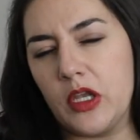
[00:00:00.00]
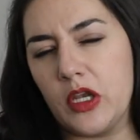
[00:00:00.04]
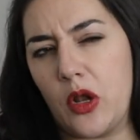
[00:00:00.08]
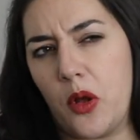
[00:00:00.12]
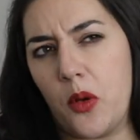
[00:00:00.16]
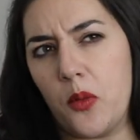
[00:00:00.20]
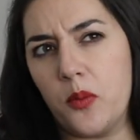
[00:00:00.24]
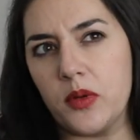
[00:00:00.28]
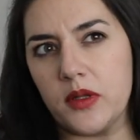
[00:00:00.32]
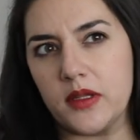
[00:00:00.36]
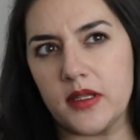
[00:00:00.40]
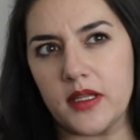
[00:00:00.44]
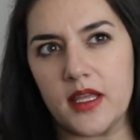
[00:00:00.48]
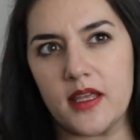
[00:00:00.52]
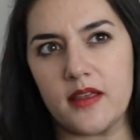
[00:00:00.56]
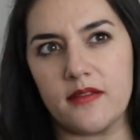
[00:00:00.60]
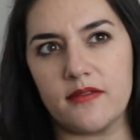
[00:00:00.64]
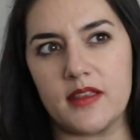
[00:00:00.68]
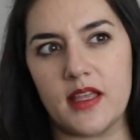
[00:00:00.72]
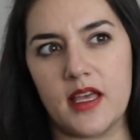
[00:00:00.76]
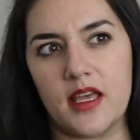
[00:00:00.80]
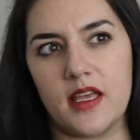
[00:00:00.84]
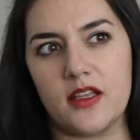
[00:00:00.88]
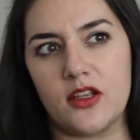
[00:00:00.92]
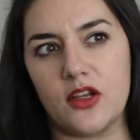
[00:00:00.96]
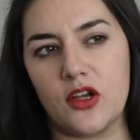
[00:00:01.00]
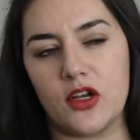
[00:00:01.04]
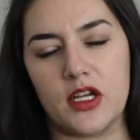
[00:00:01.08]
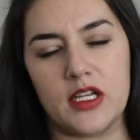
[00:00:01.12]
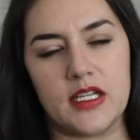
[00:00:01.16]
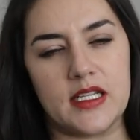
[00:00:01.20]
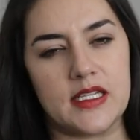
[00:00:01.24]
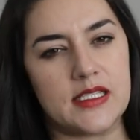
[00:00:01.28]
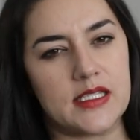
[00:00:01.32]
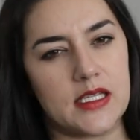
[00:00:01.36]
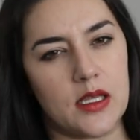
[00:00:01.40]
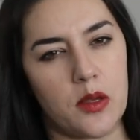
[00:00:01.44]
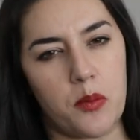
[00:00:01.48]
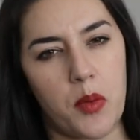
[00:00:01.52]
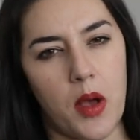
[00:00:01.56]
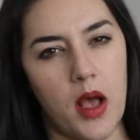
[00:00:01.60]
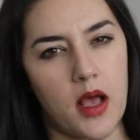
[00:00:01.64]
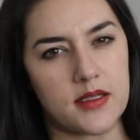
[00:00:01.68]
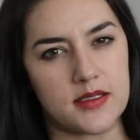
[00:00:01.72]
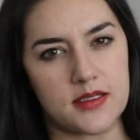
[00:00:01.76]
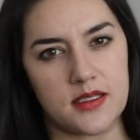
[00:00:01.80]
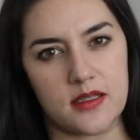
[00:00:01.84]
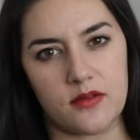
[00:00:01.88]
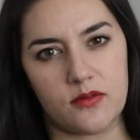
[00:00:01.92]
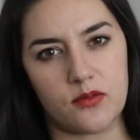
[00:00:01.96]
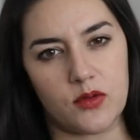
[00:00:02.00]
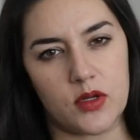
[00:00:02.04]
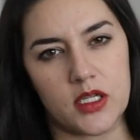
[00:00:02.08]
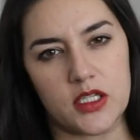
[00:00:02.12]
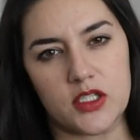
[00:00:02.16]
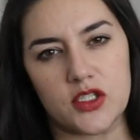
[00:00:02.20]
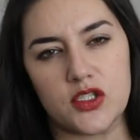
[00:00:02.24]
know, believe that you're going to see a positive one?